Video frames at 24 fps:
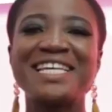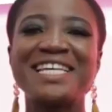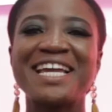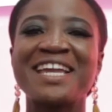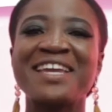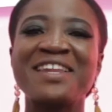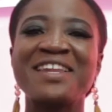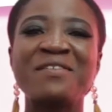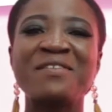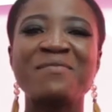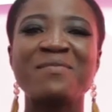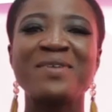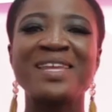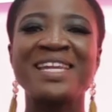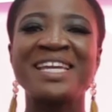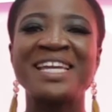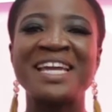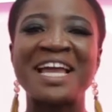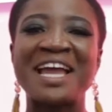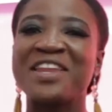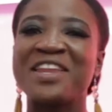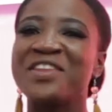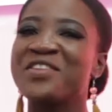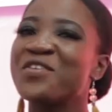taking a
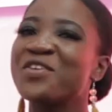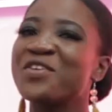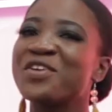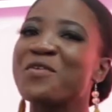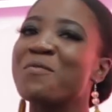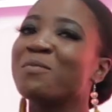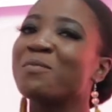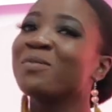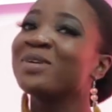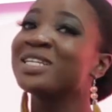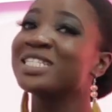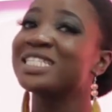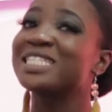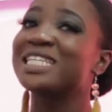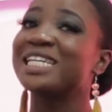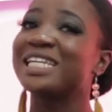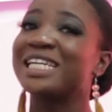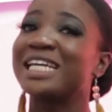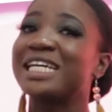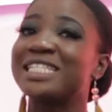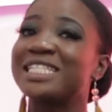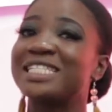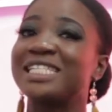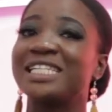minute. I know you missed
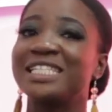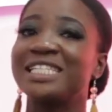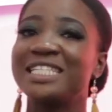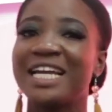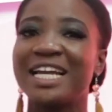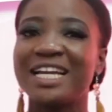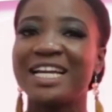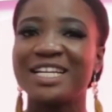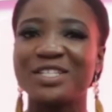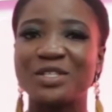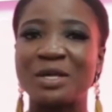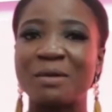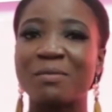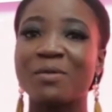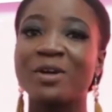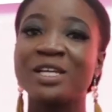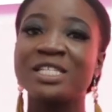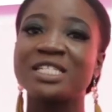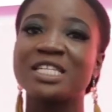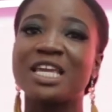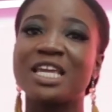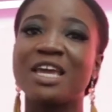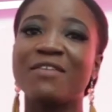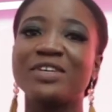it yesterday, so I'm
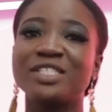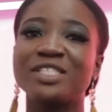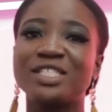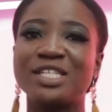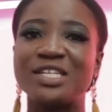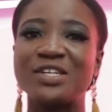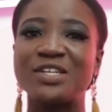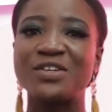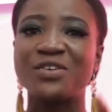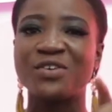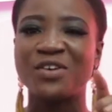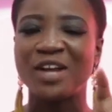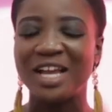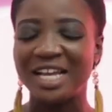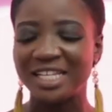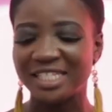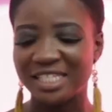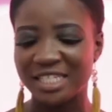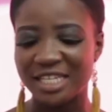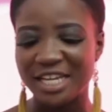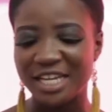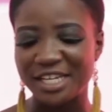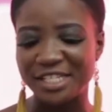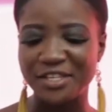going to give it to you
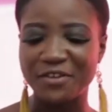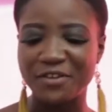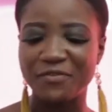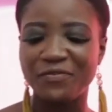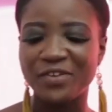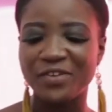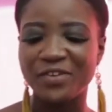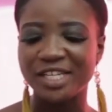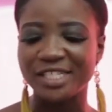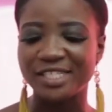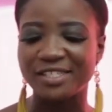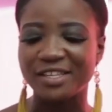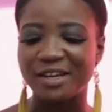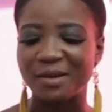today. So first